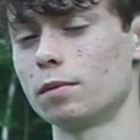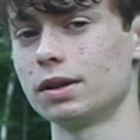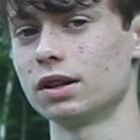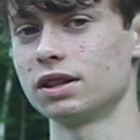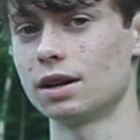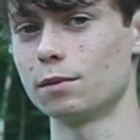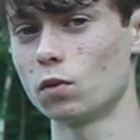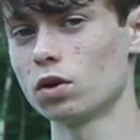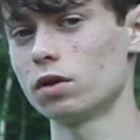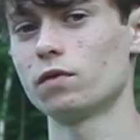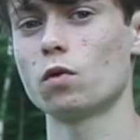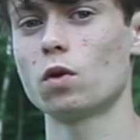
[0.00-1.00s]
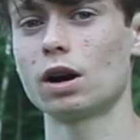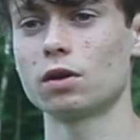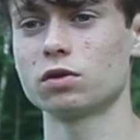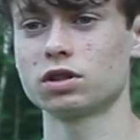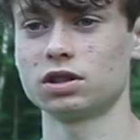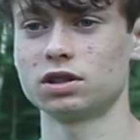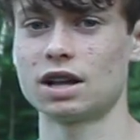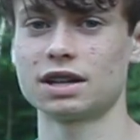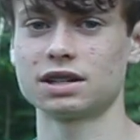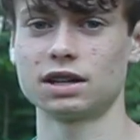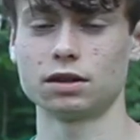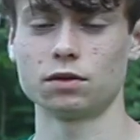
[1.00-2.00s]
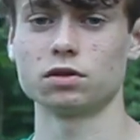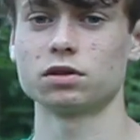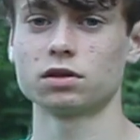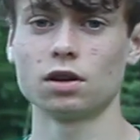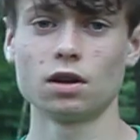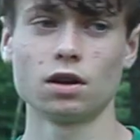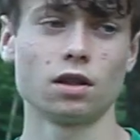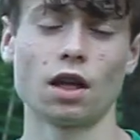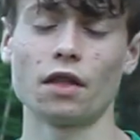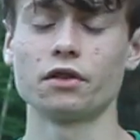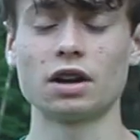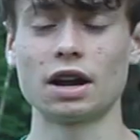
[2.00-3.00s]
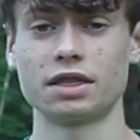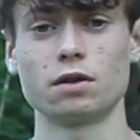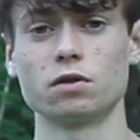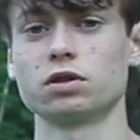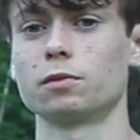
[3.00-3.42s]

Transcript: be able to get more than four hours because last night there were, the other night there were some